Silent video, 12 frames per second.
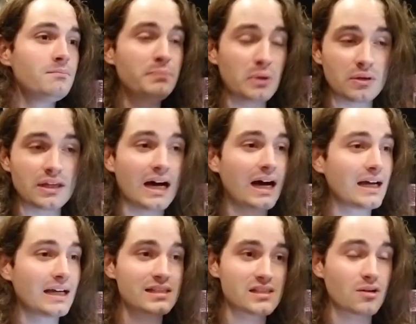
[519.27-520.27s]
Booyah,
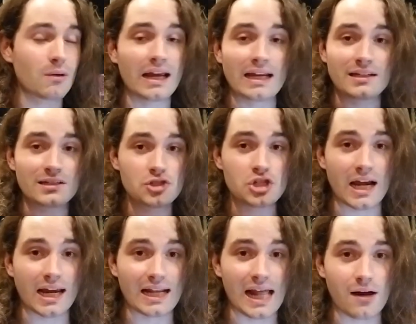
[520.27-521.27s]
it's great.
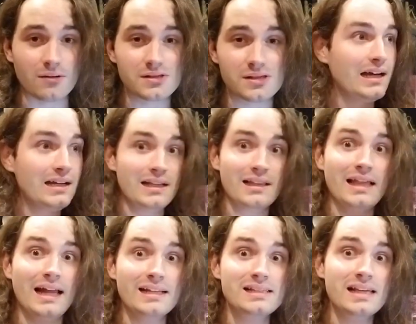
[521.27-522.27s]
Check it out.
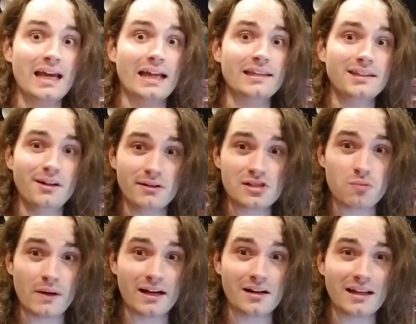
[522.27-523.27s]
That is it. You know what's
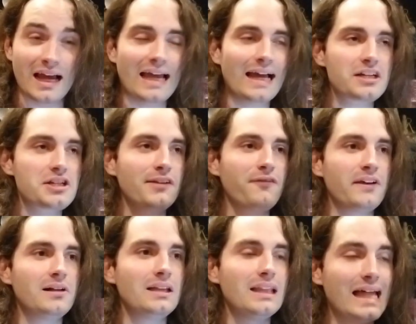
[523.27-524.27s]
weird? I actually
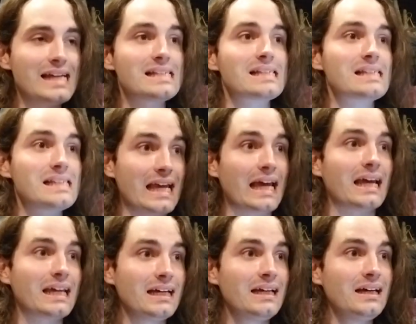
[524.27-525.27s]
feel less
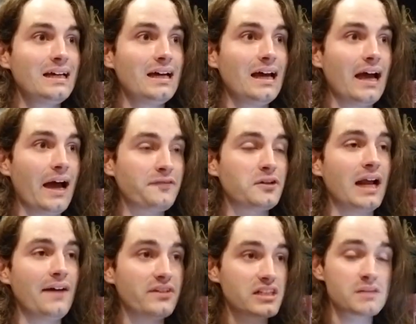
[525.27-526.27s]
sick after
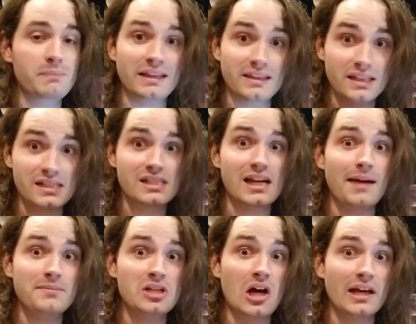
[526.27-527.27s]
having spent this
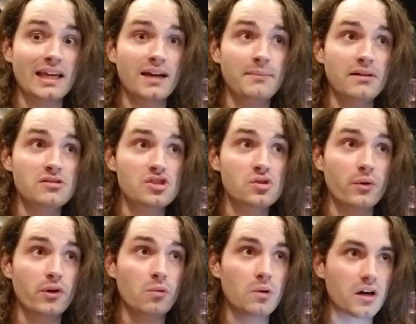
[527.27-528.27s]
time talking about
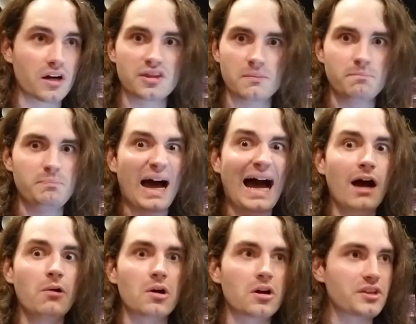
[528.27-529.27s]
Soilwork. The
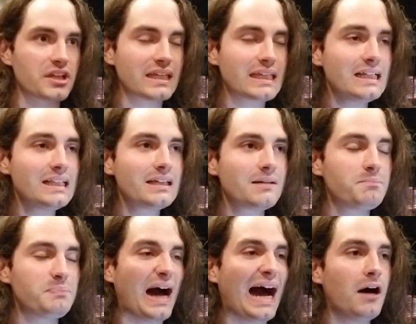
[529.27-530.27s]
power, the healing
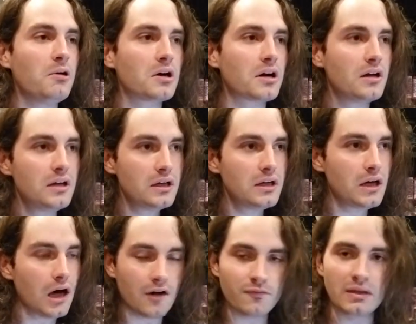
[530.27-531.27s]
power
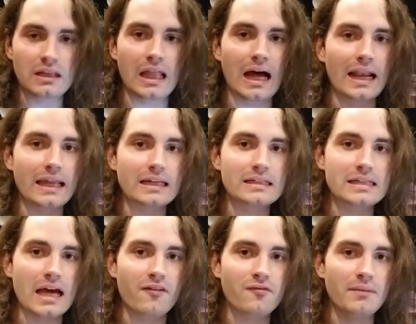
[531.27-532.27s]
of melodic
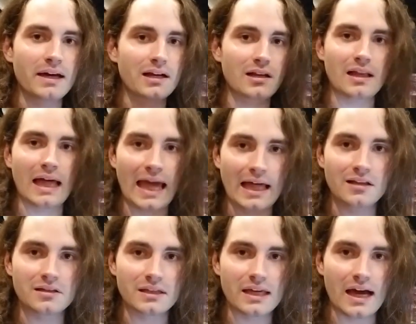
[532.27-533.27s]
death metal.
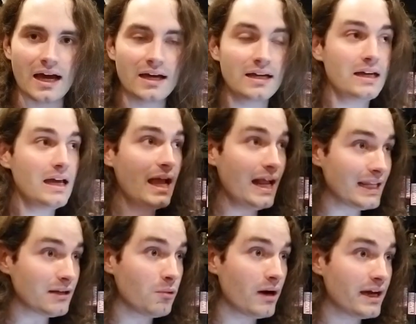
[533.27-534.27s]
Hell yeah.
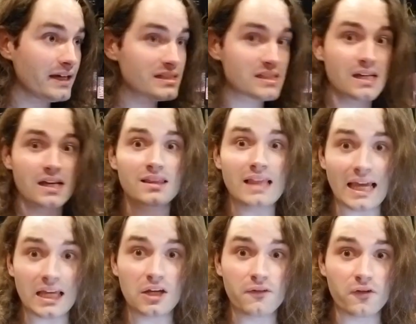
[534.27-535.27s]
Anyways,
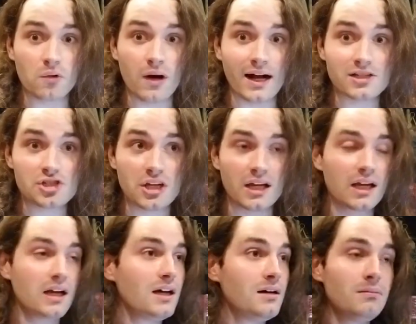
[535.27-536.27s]
thank you for watching.
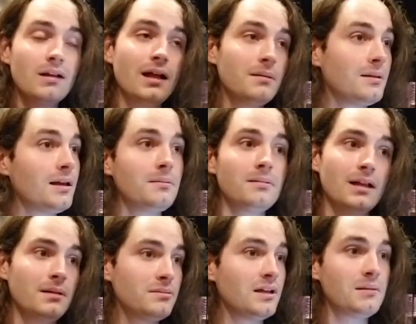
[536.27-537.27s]
Blah, blah,
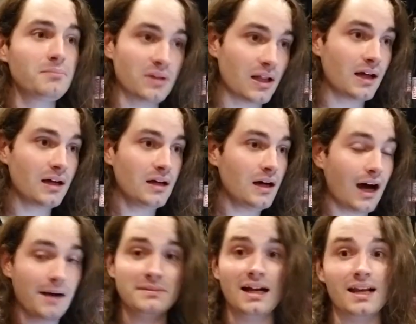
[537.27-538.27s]
blah, blah, blah.
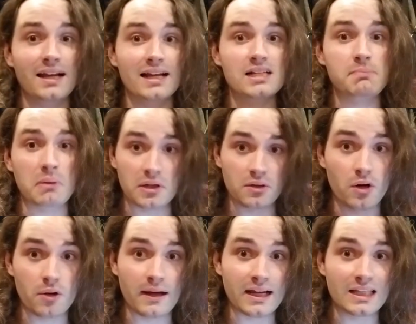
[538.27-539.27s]
I'm not an expert, nor
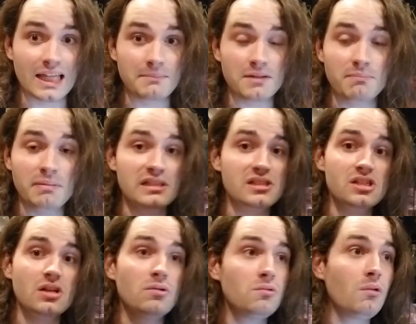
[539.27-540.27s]
do I claim to be,
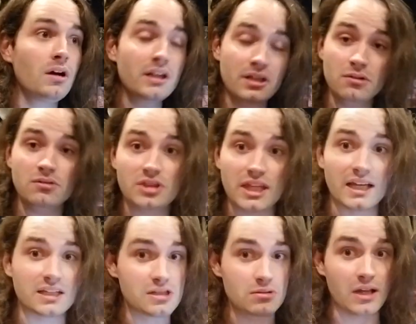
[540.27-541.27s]
so what do you
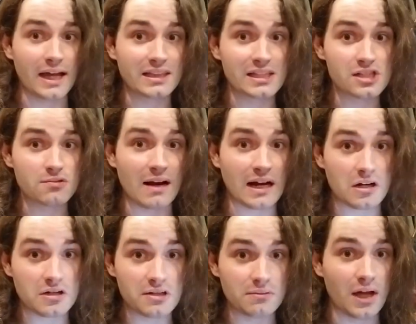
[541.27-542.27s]
think? Do you like this
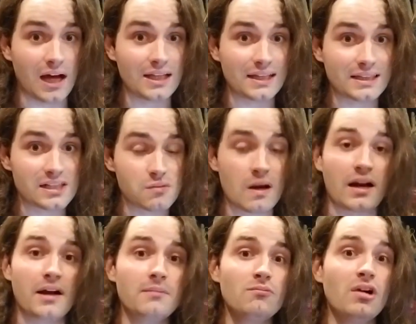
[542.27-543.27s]
record? Do you not like this
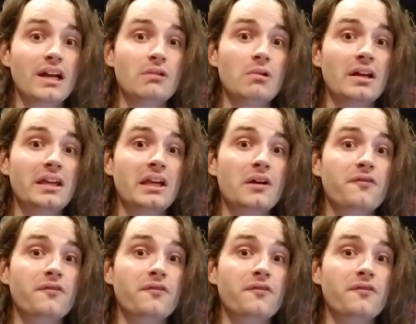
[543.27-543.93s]
record? And what do you want to hear